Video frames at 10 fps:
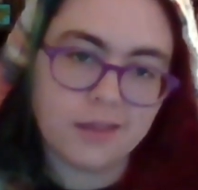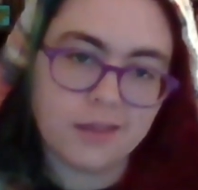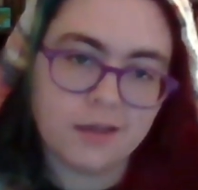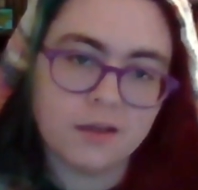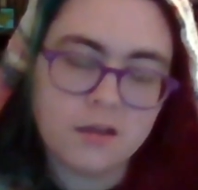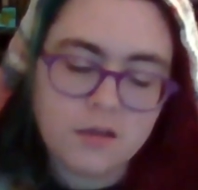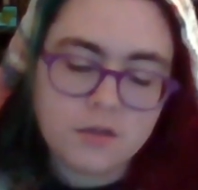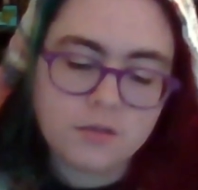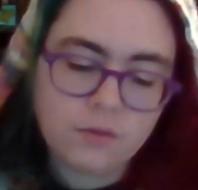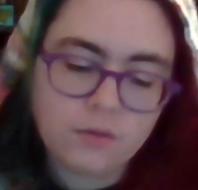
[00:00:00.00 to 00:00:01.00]
thing.
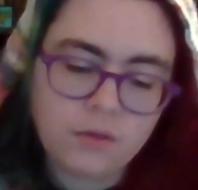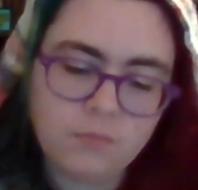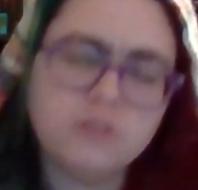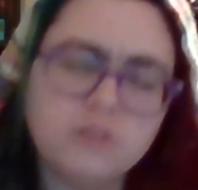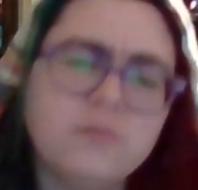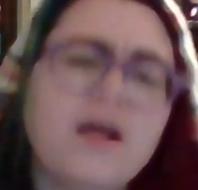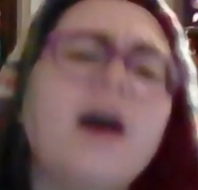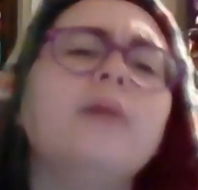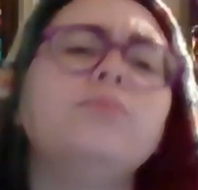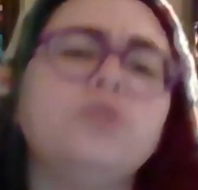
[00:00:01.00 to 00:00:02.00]
So you need multiple
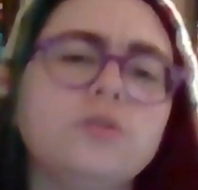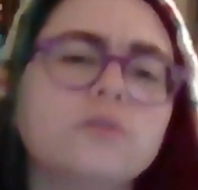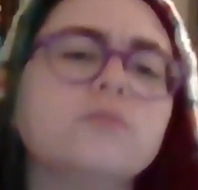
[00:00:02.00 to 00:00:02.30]
options.